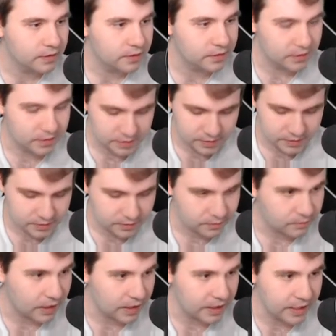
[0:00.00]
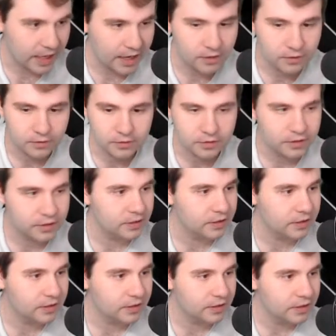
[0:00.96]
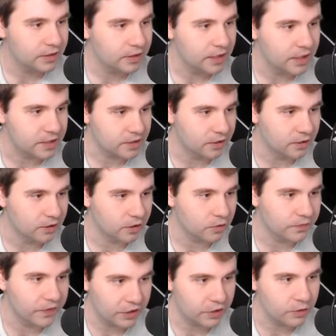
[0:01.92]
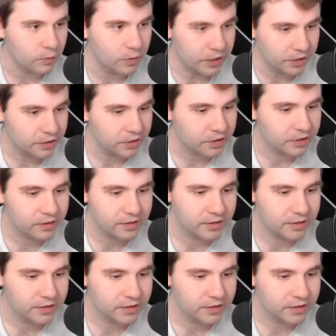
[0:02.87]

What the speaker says: Because right now it's going to look very weird,